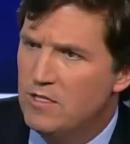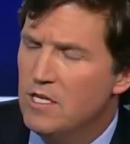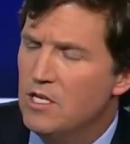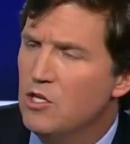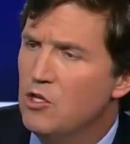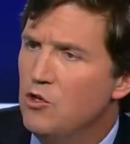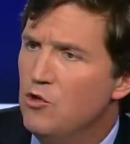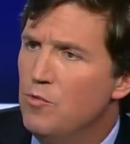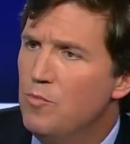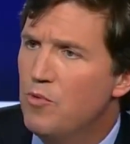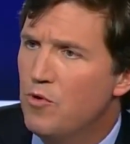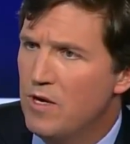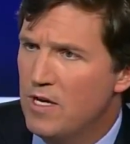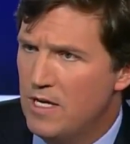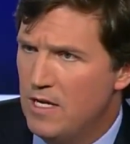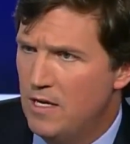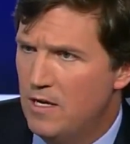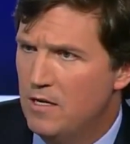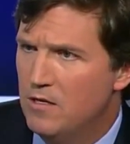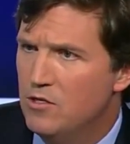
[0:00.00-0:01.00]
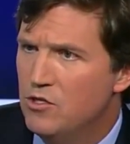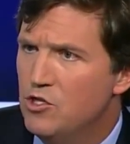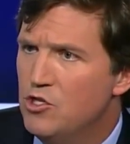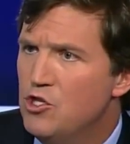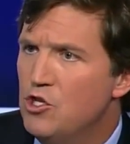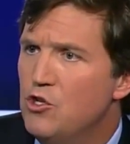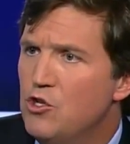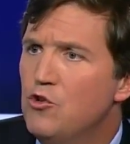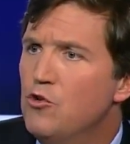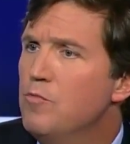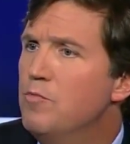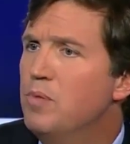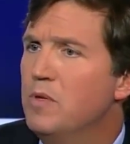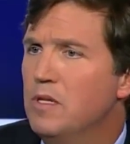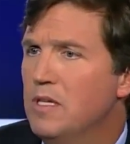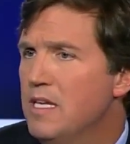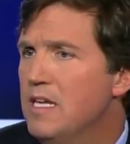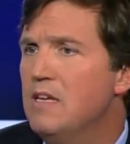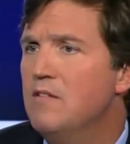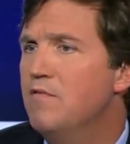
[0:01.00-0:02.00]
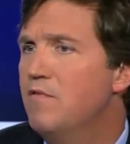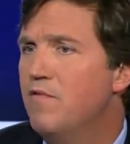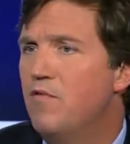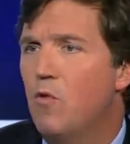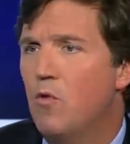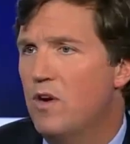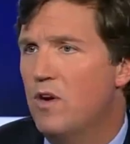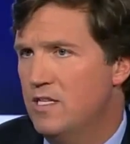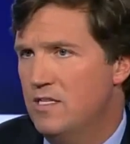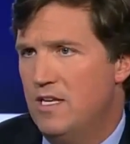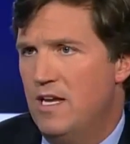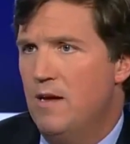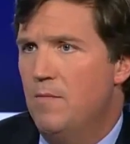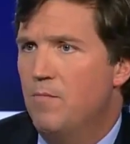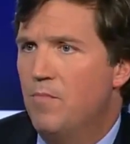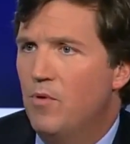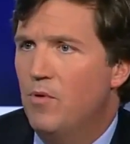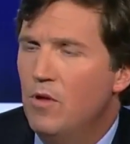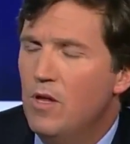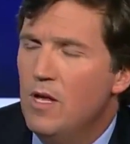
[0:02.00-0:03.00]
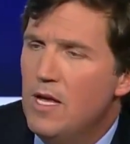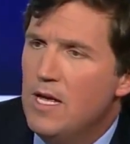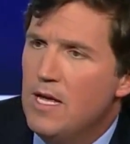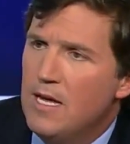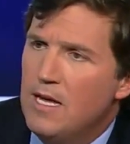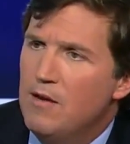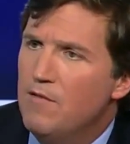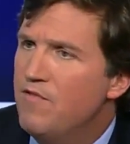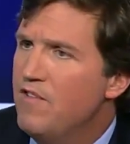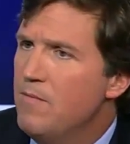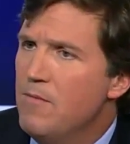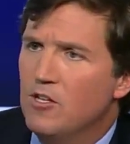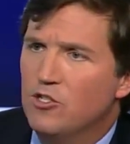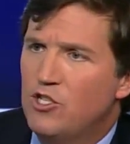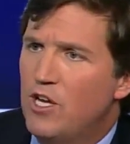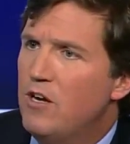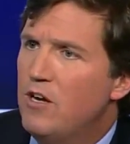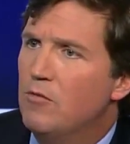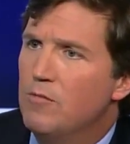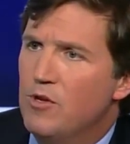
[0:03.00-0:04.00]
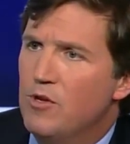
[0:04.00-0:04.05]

that you bring in, do you believe, for example, in female genital